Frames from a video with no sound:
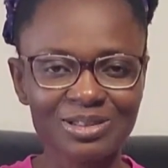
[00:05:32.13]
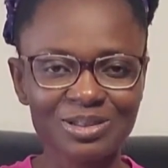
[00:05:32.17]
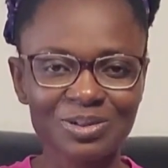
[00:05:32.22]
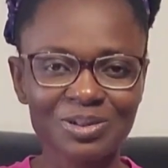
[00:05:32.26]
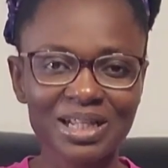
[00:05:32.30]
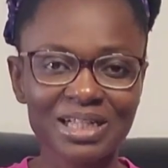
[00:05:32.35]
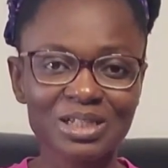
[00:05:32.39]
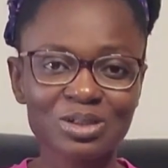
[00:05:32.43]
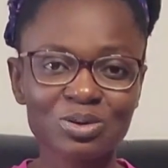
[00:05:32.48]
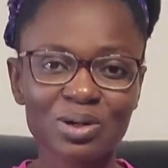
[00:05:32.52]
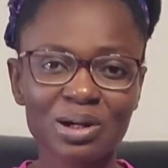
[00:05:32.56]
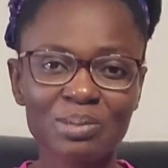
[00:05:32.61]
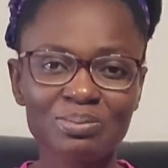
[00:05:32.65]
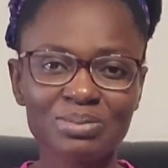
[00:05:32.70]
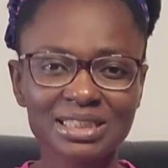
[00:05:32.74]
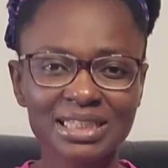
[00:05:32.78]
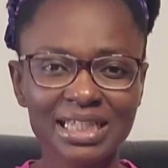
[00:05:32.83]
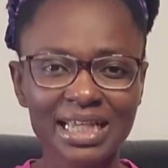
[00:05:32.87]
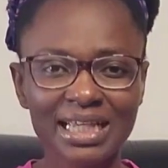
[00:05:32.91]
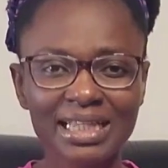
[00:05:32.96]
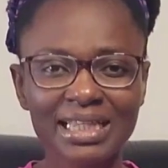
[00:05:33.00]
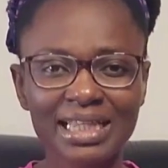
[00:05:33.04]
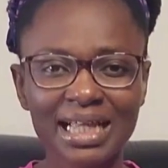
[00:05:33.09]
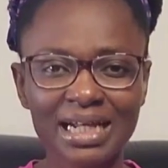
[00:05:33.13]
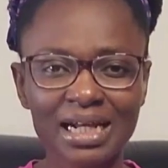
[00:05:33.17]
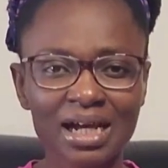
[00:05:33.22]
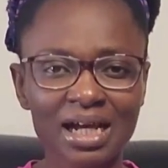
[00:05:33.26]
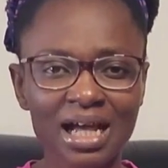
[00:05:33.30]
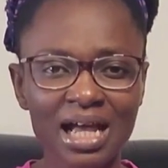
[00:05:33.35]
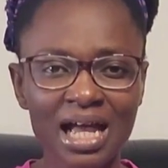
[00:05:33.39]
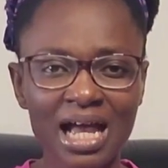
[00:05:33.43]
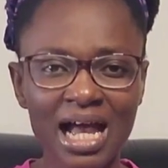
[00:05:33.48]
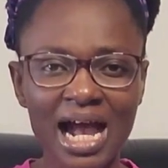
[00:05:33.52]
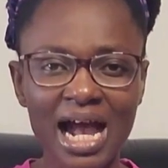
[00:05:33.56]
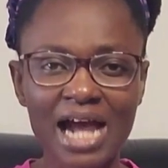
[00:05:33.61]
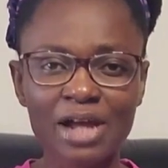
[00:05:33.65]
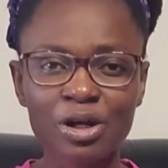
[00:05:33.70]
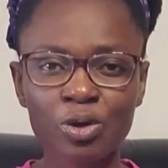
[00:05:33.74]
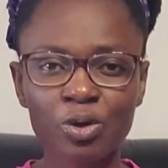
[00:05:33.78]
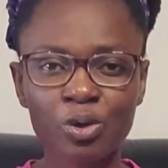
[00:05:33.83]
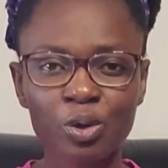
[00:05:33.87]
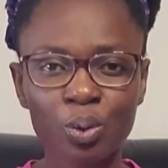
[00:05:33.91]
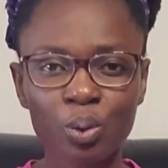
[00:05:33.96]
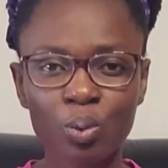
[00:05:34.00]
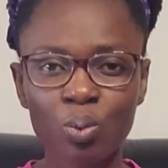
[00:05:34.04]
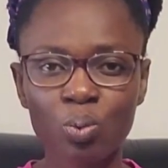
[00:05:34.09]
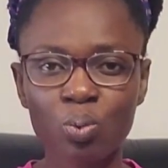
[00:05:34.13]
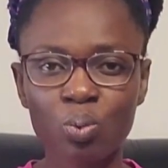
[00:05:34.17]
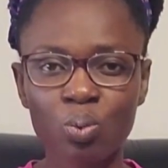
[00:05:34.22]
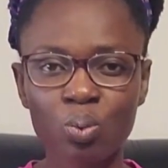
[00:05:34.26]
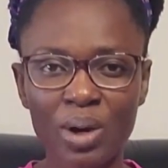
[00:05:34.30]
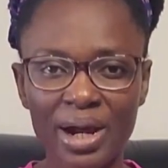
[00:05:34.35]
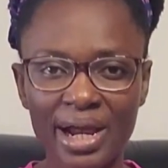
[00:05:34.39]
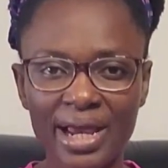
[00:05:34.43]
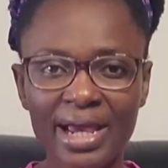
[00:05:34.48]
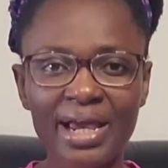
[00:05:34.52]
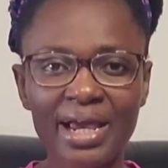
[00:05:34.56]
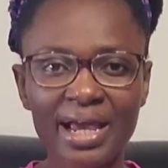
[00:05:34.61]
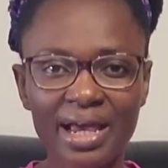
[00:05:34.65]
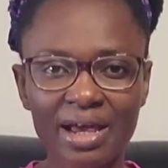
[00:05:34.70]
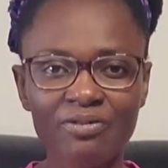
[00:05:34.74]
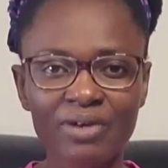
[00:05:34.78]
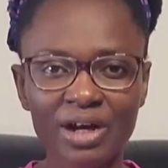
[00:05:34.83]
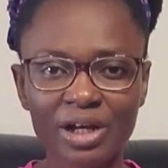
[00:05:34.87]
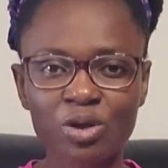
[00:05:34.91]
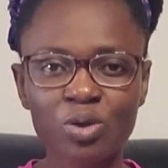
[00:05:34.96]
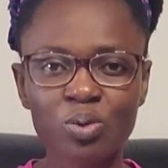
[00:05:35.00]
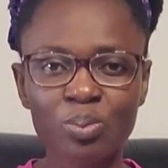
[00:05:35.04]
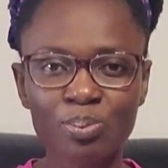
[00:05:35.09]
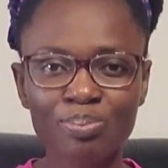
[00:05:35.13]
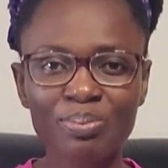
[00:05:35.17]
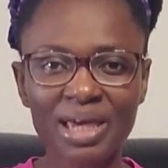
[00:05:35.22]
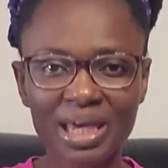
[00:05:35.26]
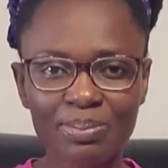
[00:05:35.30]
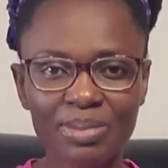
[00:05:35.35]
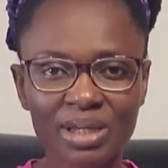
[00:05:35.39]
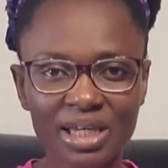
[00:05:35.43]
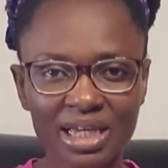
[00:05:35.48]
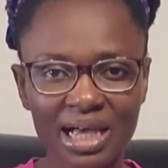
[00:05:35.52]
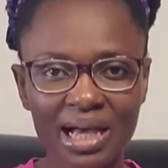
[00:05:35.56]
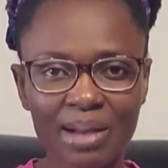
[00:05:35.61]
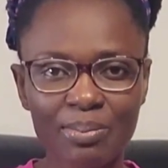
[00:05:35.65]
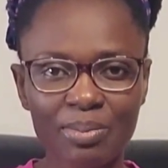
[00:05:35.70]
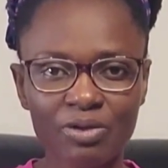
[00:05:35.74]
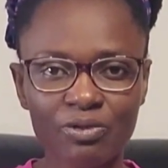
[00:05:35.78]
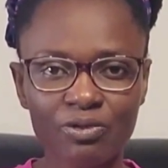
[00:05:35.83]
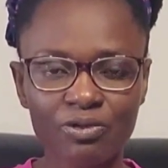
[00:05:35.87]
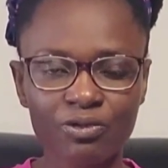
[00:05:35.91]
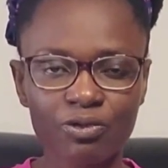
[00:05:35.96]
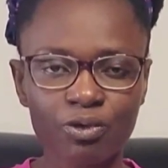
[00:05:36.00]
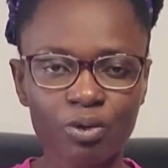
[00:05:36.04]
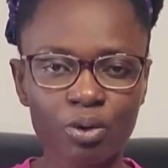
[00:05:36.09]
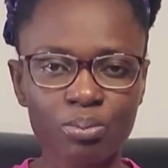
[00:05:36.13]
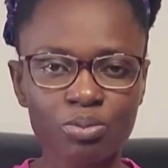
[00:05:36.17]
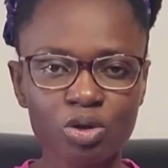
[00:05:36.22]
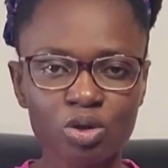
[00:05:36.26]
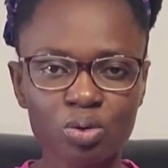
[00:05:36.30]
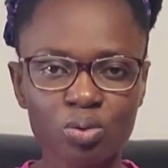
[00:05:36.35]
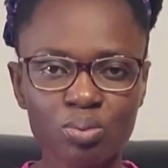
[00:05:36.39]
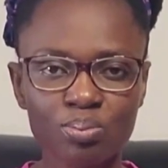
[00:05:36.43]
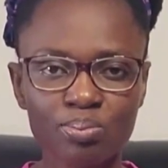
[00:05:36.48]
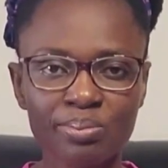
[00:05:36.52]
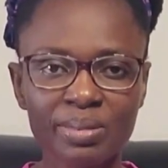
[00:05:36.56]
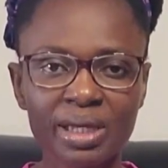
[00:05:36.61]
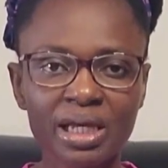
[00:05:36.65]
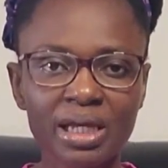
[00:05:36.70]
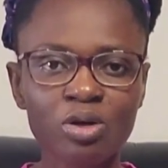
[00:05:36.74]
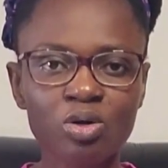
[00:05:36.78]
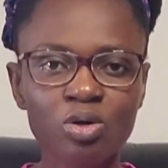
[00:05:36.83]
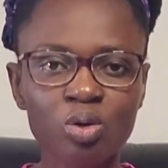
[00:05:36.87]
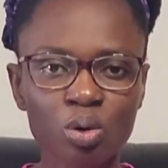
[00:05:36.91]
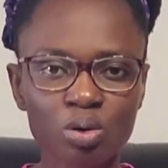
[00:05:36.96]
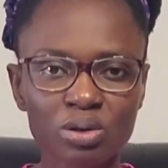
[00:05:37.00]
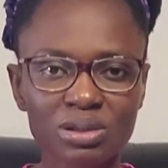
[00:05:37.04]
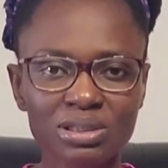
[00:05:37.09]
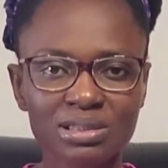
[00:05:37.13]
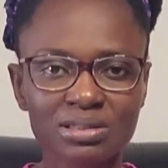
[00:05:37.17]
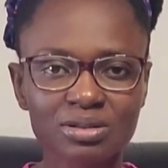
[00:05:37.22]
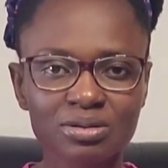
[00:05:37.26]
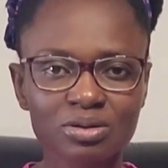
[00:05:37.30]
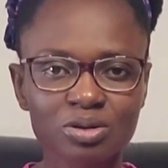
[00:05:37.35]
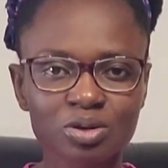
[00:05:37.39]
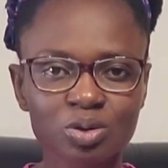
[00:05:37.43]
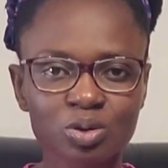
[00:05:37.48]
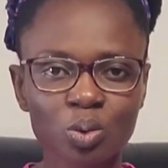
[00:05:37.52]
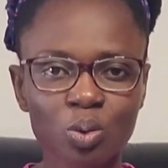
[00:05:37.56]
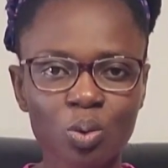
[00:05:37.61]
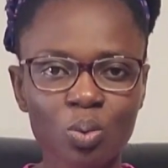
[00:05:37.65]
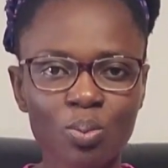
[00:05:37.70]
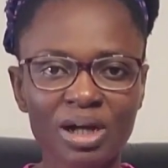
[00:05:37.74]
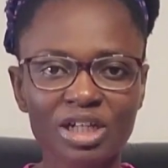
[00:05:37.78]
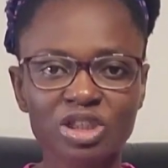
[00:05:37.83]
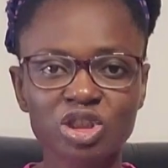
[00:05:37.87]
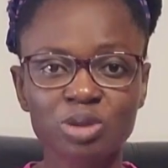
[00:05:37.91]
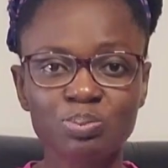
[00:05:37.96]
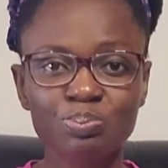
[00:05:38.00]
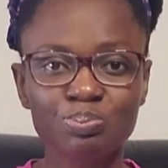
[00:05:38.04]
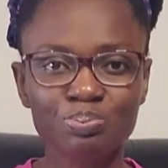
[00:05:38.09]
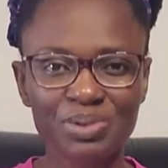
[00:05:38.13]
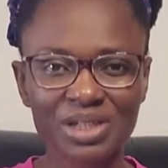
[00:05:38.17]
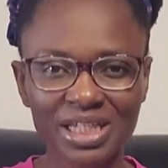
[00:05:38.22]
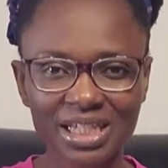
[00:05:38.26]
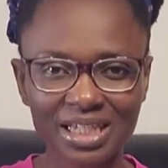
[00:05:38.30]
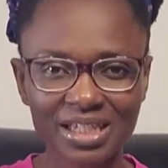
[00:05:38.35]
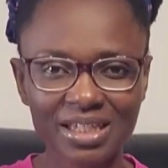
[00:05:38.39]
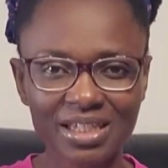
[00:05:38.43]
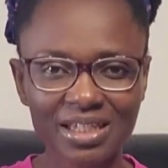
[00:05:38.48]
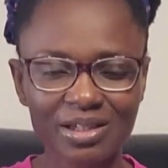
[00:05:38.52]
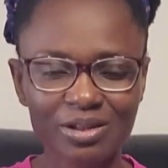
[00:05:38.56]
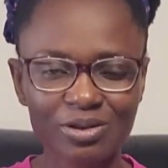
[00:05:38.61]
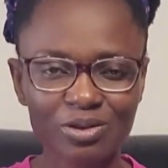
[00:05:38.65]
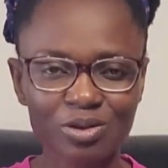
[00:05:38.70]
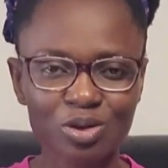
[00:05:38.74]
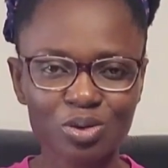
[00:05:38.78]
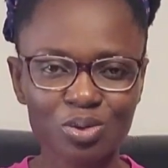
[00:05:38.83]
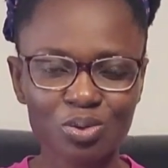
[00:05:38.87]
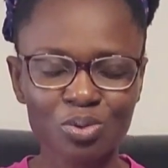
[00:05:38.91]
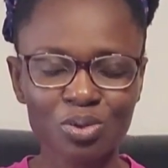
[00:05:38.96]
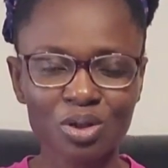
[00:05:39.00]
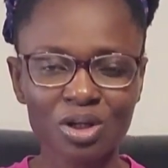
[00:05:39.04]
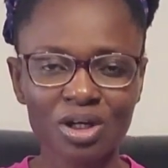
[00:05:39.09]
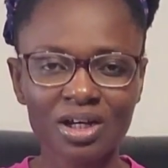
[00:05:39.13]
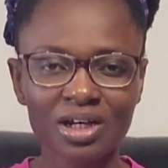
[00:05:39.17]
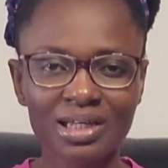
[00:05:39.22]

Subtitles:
So that's why I'm saying that I don't know, wherever you may be coming from, you may not so much be into